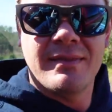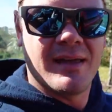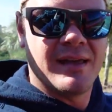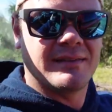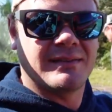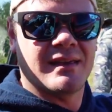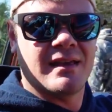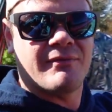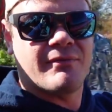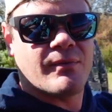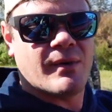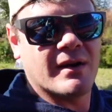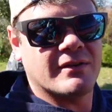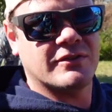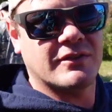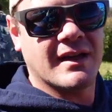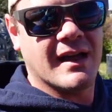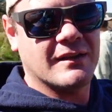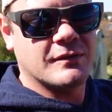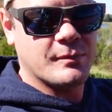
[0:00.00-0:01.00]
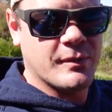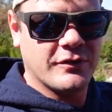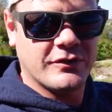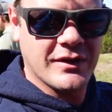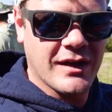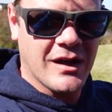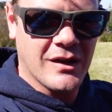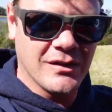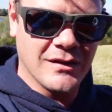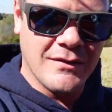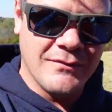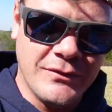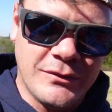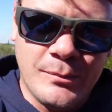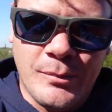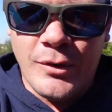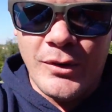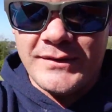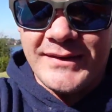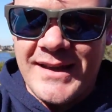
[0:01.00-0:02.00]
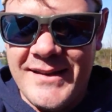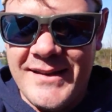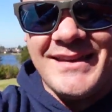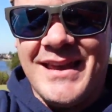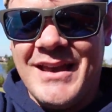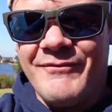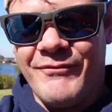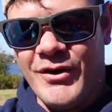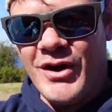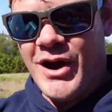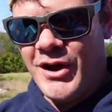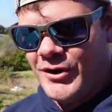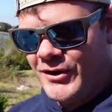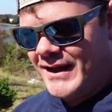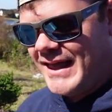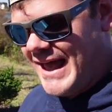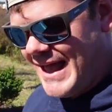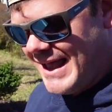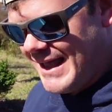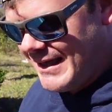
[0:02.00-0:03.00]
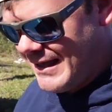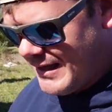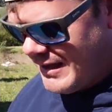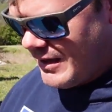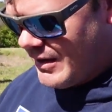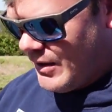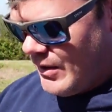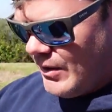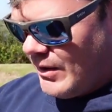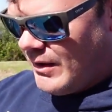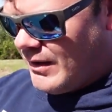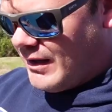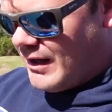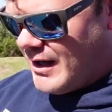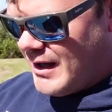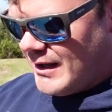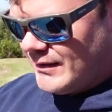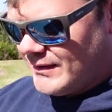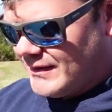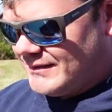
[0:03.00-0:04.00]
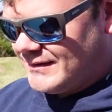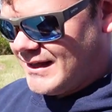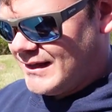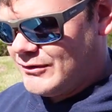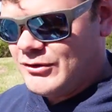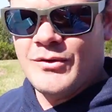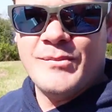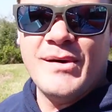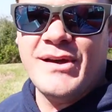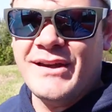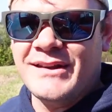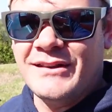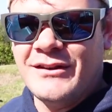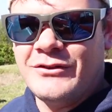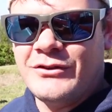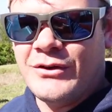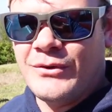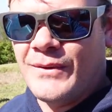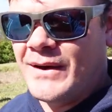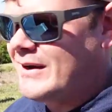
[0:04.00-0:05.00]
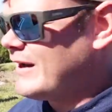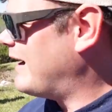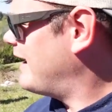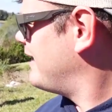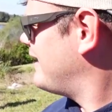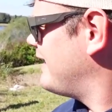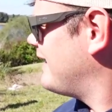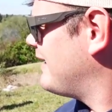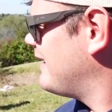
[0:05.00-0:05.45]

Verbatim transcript: thanks again for watching, guys. Appreciate all the love and support. again for 100K. Let's get to 1 million this year. Why not?